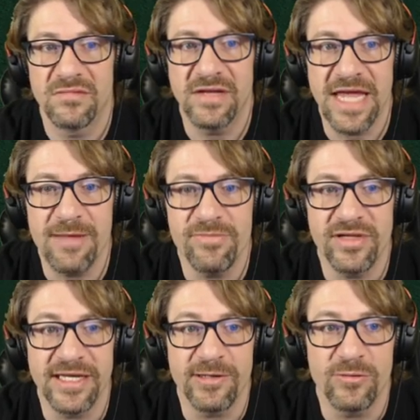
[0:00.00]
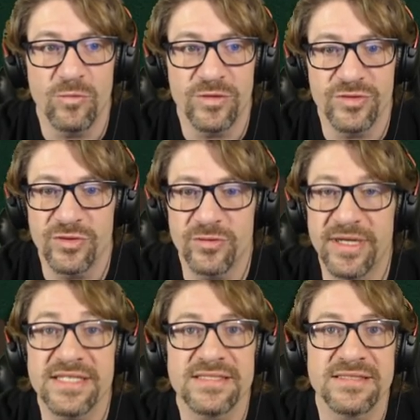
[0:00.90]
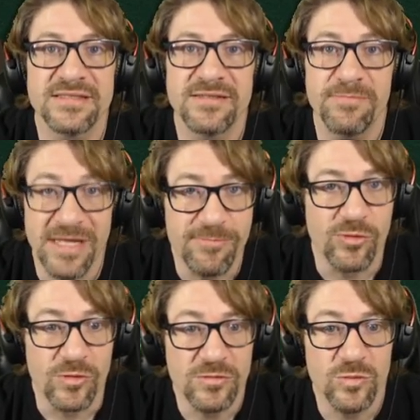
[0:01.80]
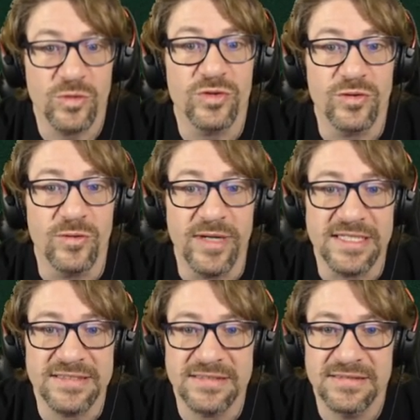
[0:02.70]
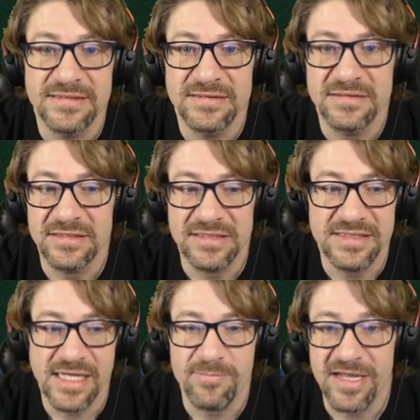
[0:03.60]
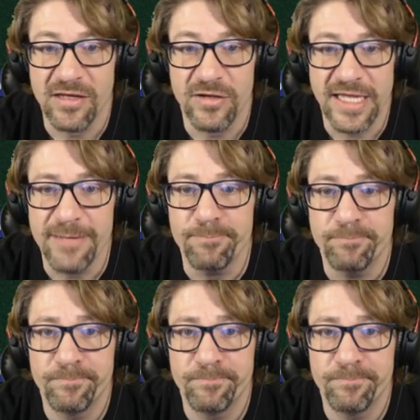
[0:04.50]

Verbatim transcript: Gameplay will do the rest. People will do the rest. You just gotta make a good game.